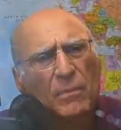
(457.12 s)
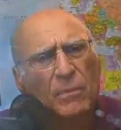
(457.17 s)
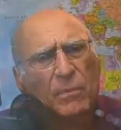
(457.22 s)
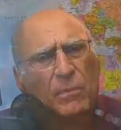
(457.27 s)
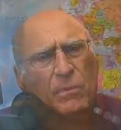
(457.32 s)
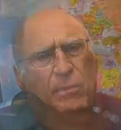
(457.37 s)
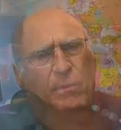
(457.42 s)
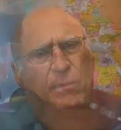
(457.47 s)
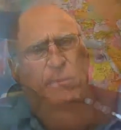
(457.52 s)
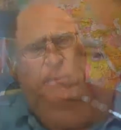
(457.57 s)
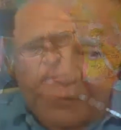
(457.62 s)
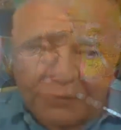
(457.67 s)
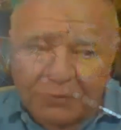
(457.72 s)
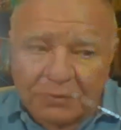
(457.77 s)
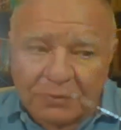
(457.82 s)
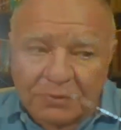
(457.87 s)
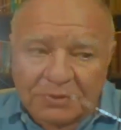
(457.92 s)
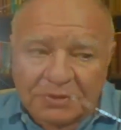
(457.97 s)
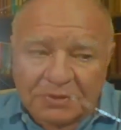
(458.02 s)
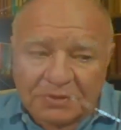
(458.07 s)
you have
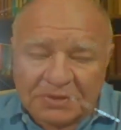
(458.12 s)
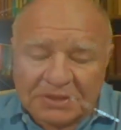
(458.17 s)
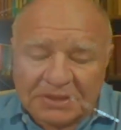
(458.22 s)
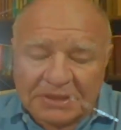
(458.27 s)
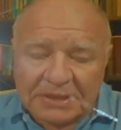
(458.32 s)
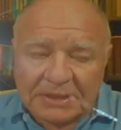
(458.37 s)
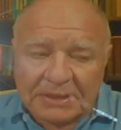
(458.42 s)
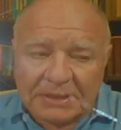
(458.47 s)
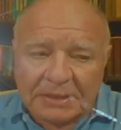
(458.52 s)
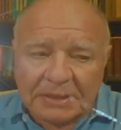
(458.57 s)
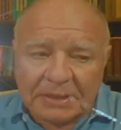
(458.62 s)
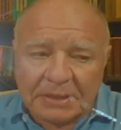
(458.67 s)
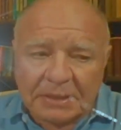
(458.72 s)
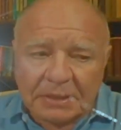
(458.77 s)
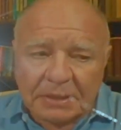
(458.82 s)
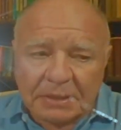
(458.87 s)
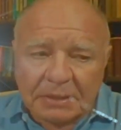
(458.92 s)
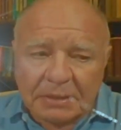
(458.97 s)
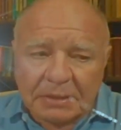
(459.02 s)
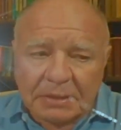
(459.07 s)
to also see
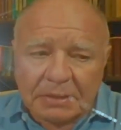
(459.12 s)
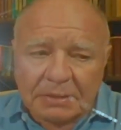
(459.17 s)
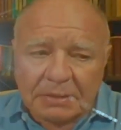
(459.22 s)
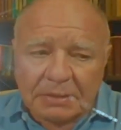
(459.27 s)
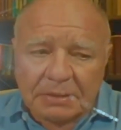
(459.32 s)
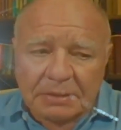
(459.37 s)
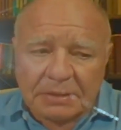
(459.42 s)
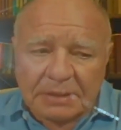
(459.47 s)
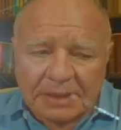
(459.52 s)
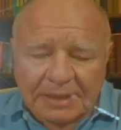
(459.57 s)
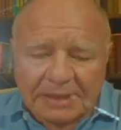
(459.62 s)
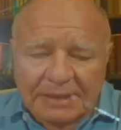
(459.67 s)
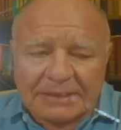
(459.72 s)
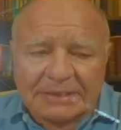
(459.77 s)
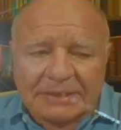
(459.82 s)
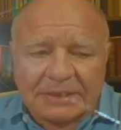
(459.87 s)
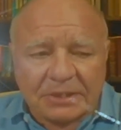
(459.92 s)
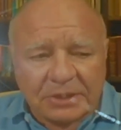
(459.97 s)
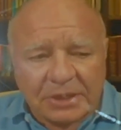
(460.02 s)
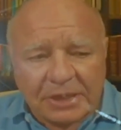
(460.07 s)
there
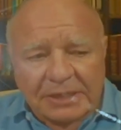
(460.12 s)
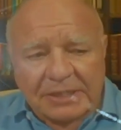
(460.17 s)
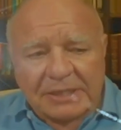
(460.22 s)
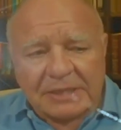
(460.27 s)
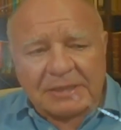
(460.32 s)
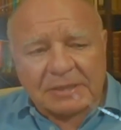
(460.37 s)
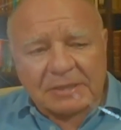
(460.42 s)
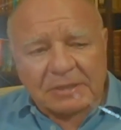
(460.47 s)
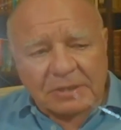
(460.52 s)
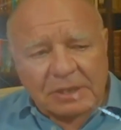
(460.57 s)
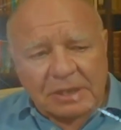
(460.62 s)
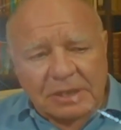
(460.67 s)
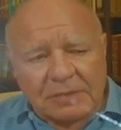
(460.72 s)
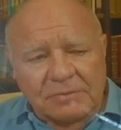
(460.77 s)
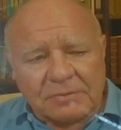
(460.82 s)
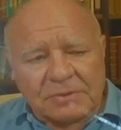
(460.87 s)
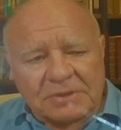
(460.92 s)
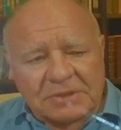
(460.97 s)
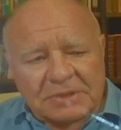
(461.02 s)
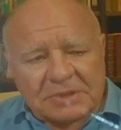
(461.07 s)
is credit
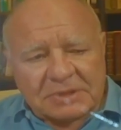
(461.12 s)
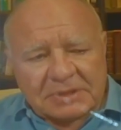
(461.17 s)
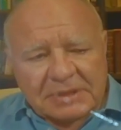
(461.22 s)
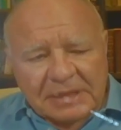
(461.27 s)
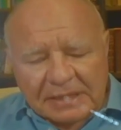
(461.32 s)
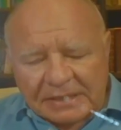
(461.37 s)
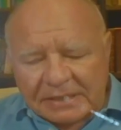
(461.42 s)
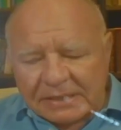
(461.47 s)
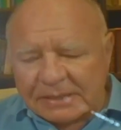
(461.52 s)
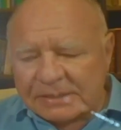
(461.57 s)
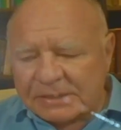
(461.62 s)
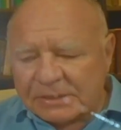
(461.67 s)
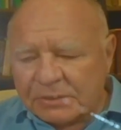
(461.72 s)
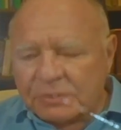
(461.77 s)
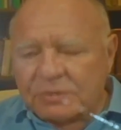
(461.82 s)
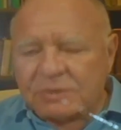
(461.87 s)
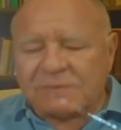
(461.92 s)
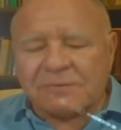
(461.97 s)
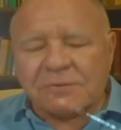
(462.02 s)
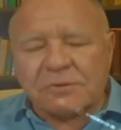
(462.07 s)
growth that is
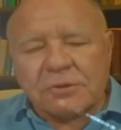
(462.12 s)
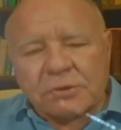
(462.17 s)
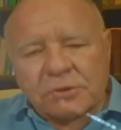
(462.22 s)
useful.